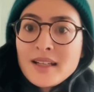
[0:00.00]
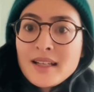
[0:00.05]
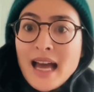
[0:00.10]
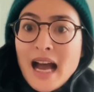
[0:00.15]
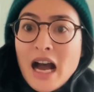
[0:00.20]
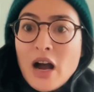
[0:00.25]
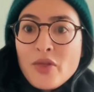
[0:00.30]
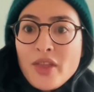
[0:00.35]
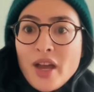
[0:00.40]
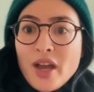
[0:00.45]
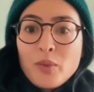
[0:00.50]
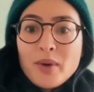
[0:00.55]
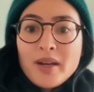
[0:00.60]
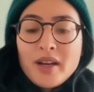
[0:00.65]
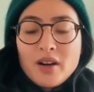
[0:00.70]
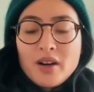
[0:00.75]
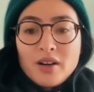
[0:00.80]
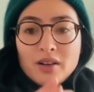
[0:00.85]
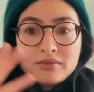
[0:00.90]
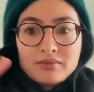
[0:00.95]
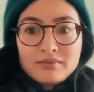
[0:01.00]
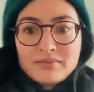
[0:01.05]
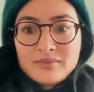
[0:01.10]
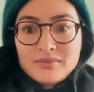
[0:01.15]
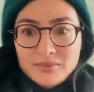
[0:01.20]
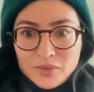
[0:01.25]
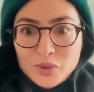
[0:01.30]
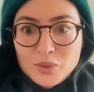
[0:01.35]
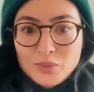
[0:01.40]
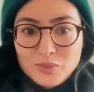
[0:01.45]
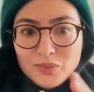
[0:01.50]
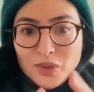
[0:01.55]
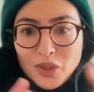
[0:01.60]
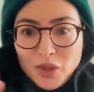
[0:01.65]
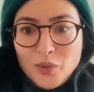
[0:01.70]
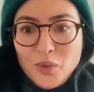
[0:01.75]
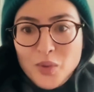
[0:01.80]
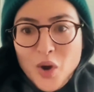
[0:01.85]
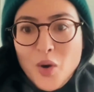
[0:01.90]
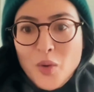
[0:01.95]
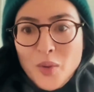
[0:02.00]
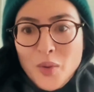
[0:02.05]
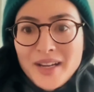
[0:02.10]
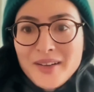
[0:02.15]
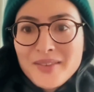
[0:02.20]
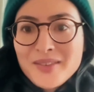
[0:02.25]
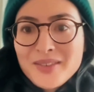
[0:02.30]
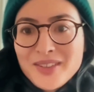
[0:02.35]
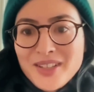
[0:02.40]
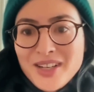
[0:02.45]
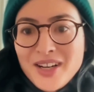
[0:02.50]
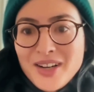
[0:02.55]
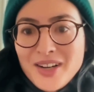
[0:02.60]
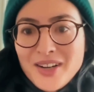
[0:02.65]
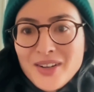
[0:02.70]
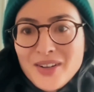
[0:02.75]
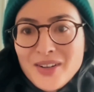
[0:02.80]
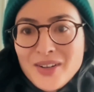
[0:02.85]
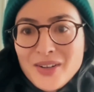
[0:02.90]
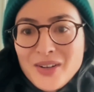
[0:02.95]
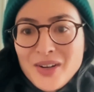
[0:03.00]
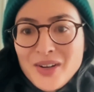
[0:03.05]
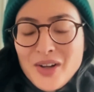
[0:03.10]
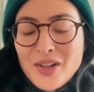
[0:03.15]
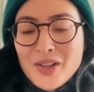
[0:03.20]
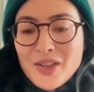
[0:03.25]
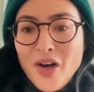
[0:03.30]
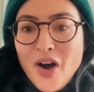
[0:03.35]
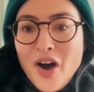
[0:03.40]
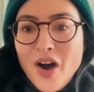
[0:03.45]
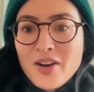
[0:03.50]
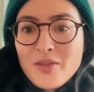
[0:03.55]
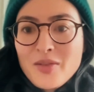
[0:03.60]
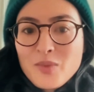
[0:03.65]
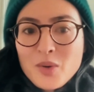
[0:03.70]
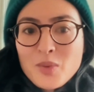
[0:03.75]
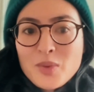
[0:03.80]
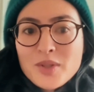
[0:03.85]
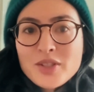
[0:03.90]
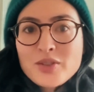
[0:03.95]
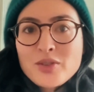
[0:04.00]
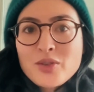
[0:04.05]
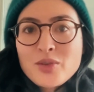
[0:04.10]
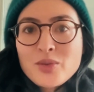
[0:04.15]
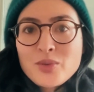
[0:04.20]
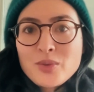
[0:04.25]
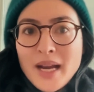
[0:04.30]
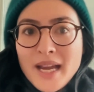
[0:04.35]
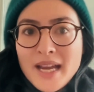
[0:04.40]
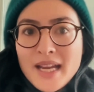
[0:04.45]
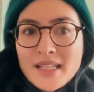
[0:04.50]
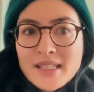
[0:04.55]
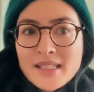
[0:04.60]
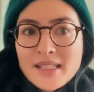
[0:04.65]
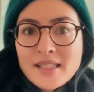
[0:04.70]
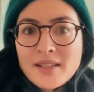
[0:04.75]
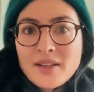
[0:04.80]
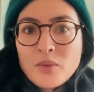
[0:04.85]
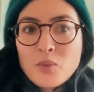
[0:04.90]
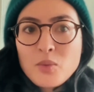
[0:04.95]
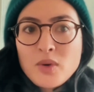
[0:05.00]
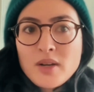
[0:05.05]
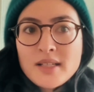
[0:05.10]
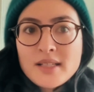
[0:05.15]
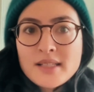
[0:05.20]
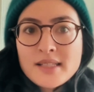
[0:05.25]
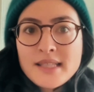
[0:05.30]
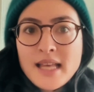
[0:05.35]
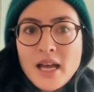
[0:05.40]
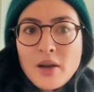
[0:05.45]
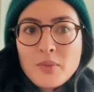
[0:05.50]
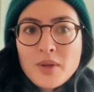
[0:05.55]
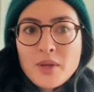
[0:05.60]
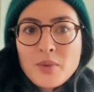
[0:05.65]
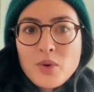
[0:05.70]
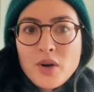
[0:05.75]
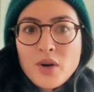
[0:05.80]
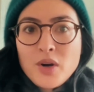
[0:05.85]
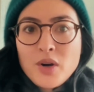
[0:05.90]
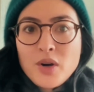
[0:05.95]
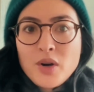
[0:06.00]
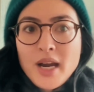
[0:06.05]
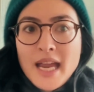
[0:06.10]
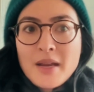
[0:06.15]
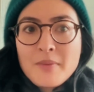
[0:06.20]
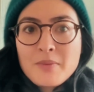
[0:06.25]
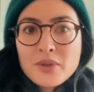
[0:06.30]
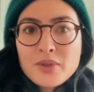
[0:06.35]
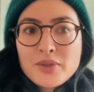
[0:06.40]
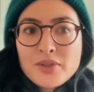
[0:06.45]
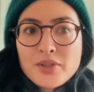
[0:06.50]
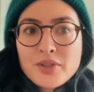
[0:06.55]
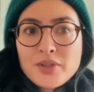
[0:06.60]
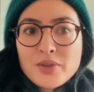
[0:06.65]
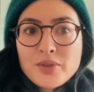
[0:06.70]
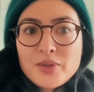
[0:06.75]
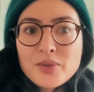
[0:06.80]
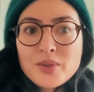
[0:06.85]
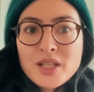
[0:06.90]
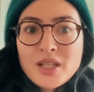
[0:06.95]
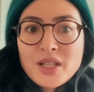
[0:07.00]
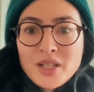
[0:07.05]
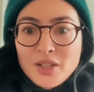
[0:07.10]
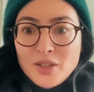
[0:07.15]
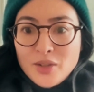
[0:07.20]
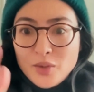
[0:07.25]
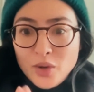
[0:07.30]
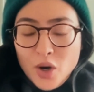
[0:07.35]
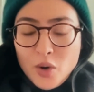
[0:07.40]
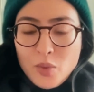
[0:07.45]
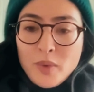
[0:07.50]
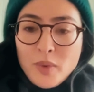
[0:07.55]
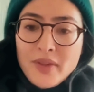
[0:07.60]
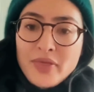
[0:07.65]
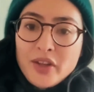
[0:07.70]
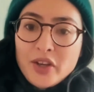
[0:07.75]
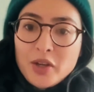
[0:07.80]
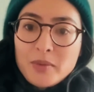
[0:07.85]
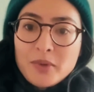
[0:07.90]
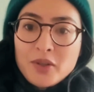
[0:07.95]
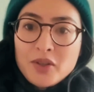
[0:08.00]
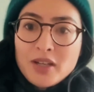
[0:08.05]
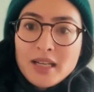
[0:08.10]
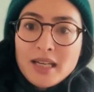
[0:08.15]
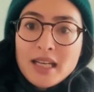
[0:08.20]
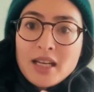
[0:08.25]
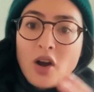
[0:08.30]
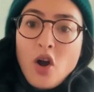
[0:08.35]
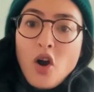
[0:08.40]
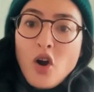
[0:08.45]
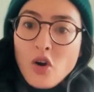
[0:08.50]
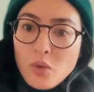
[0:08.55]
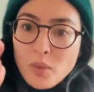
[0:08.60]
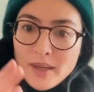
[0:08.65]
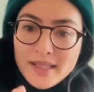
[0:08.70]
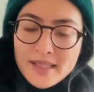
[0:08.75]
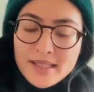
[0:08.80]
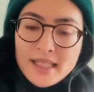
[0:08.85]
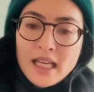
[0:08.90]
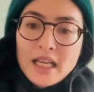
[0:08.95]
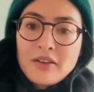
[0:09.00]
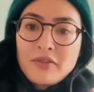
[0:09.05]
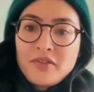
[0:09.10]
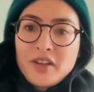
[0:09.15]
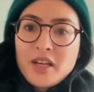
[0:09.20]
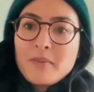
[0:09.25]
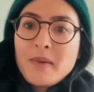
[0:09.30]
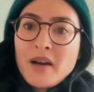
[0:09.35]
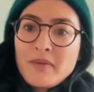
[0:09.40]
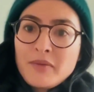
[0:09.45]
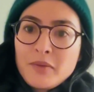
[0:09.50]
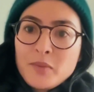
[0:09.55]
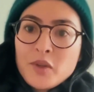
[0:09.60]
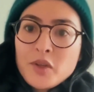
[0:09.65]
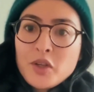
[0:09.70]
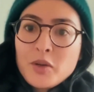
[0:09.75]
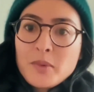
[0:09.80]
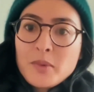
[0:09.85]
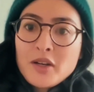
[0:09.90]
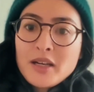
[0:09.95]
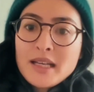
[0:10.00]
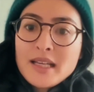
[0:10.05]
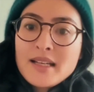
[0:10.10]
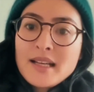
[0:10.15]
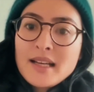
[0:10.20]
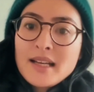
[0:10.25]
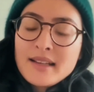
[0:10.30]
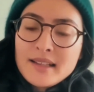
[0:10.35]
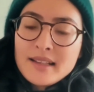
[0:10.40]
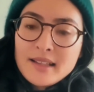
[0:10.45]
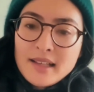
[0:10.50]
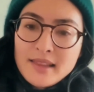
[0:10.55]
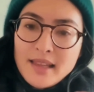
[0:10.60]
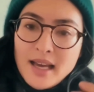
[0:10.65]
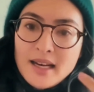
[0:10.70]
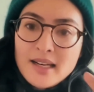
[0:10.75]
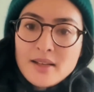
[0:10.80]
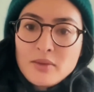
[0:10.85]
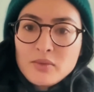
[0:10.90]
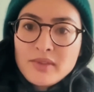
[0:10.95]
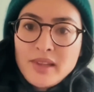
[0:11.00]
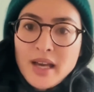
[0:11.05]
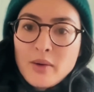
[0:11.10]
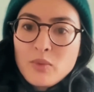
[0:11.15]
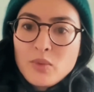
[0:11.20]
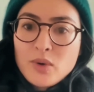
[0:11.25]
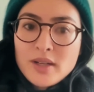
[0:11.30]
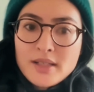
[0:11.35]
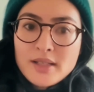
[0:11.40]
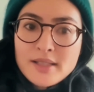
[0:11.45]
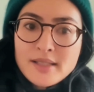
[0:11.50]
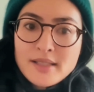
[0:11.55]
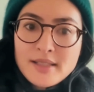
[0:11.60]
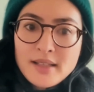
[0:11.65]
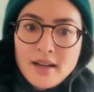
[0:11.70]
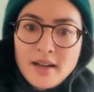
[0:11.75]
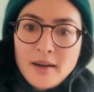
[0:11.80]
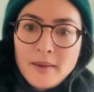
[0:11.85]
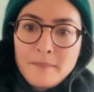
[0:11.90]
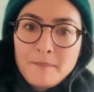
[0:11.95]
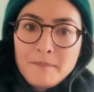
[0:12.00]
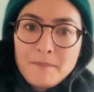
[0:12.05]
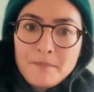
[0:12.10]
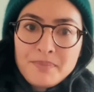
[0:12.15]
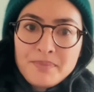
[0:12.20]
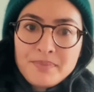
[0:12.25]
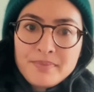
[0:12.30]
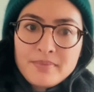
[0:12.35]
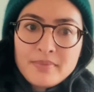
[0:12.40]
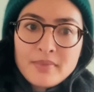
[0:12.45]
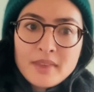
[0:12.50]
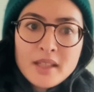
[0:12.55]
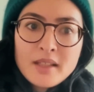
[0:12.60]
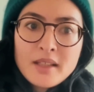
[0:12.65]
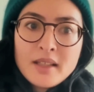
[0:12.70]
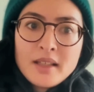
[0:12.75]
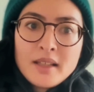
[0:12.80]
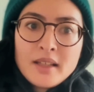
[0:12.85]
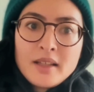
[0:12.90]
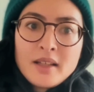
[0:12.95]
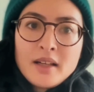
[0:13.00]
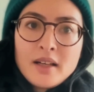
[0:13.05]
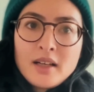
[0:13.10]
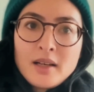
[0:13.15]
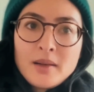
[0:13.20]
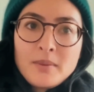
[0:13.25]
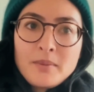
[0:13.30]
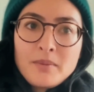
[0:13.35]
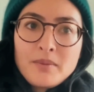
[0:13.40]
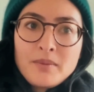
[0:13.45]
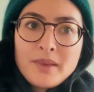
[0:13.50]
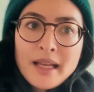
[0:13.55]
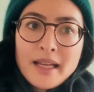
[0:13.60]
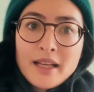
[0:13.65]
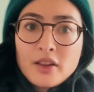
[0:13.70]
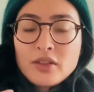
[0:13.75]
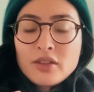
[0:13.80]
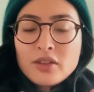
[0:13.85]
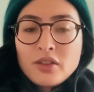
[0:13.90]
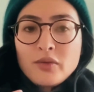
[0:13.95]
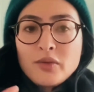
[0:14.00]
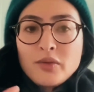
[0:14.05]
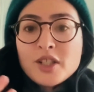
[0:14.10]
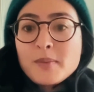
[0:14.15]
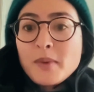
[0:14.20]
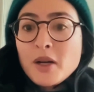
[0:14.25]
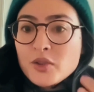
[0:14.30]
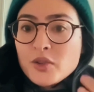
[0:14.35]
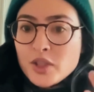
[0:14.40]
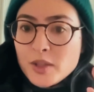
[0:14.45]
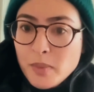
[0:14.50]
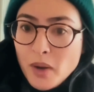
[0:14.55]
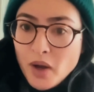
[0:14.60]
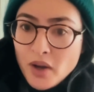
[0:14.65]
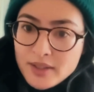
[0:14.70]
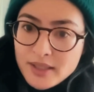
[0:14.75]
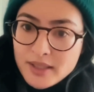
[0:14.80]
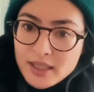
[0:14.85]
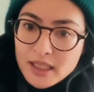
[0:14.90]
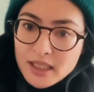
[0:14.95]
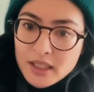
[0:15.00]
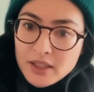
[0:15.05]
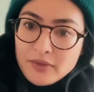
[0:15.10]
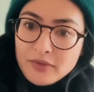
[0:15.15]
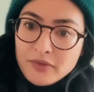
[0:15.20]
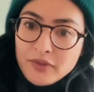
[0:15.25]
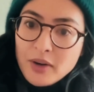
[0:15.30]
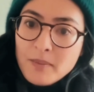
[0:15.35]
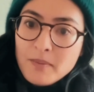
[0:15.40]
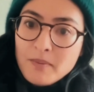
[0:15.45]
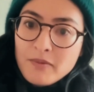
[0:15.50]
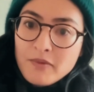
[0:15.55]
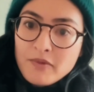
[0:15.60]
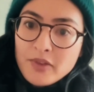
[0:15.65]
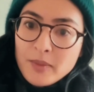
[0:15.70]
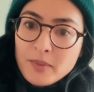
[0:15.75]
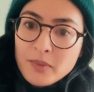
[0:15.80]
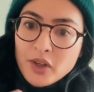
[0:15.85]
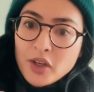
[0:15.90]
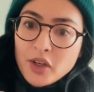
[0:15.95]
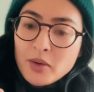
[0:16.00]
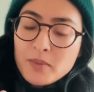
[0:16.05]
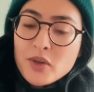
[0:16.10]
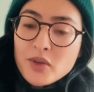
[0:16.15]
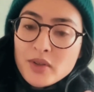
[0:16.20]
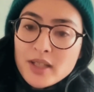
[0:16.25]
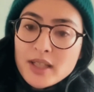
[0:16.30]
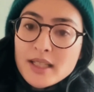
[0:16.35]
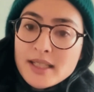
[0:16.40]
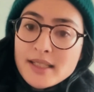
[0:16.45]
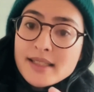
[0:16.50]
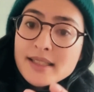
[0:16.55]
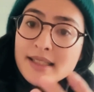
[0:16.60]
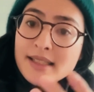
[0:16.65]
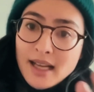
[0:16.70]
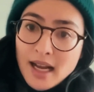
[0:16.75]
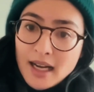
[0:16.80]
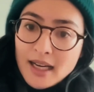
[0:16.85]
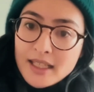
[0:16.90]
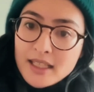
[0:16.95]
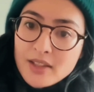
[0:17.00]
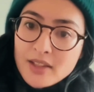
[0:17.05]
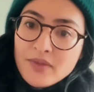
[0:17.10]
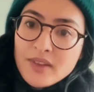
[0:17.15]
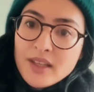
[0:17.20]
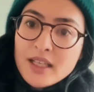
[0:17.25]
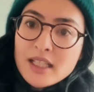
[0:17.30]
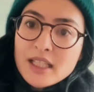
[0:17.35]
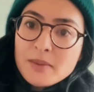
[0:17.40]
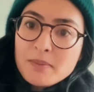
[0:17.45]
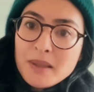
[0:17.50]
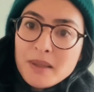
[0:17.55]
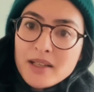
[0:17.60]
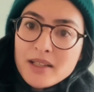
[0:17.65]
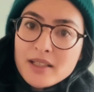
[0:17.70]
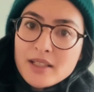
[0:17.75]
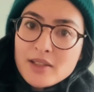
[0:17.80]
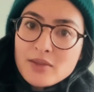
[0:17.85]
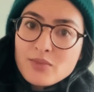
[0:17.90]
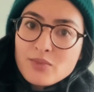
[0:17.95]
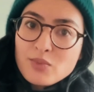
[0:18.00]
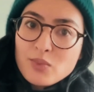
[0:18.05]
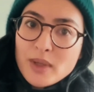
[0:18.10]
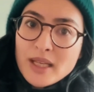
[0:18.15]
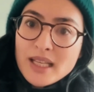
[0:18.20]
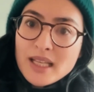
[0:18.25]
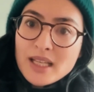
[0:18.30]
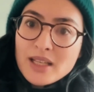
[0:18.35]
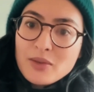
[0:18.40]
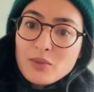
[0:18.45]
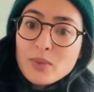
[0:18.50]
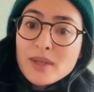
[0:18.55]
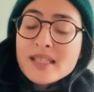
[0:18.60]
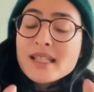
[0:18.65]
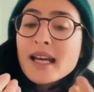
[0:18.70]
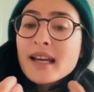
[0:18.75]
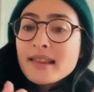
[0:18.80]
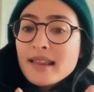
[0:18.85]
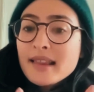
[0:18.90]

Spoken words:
Now that we are growing a lot, what was great was that we were able to grow with the community, always take feedback from the community, and I think that was like the response was positive from the community side of things, because we take